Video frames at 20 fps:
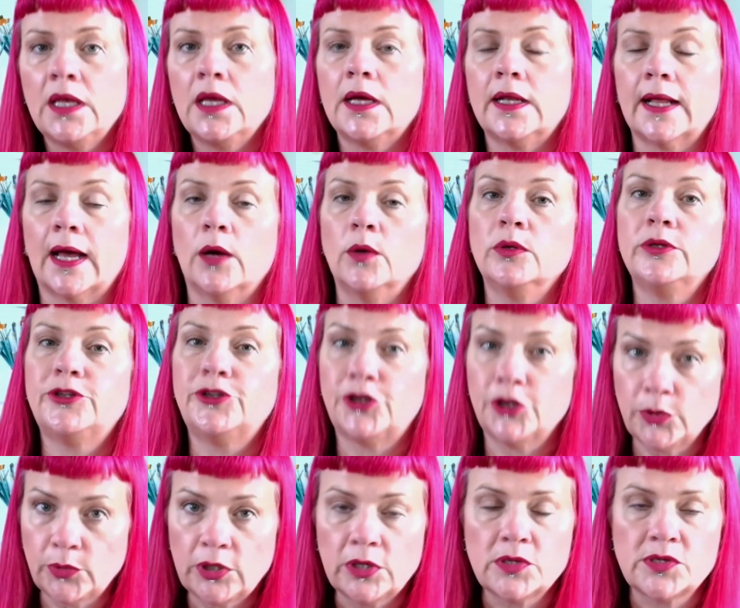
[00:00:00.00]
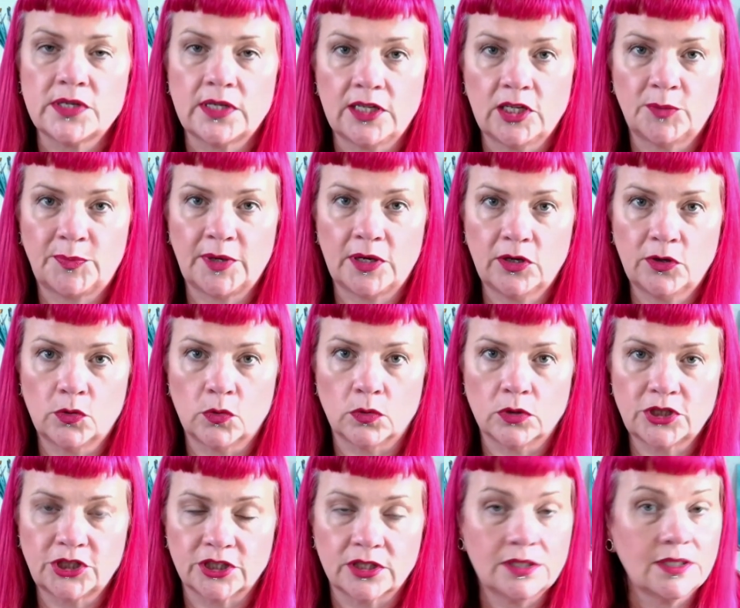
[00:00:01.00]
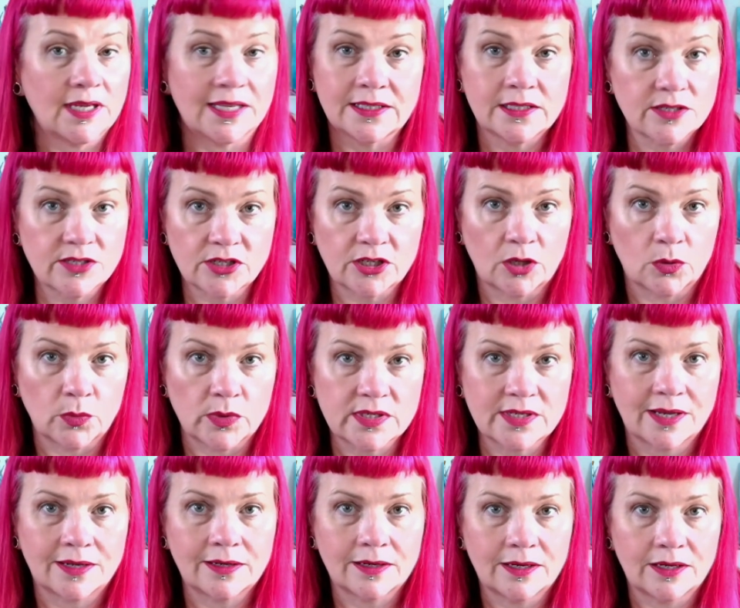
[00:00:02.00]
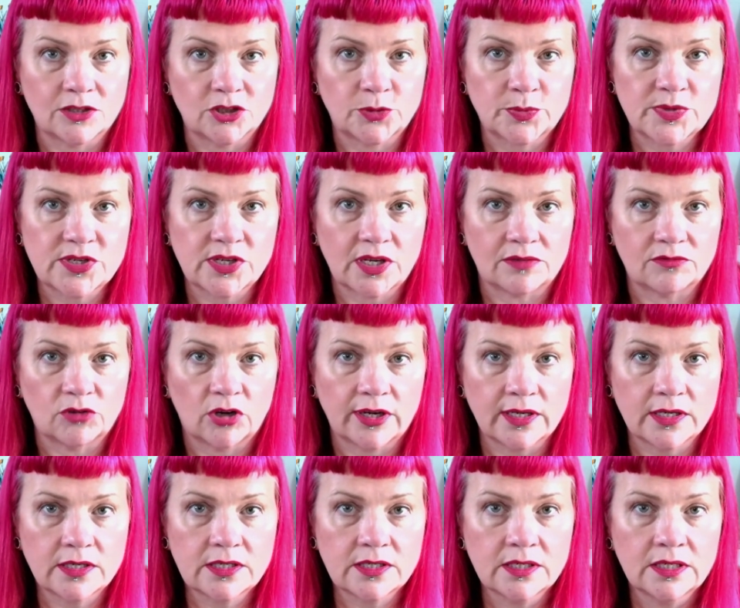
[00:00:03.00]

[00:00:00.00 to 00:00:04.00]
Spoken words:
Now, do use a little bit of caution. It doesn't always get it 100% right.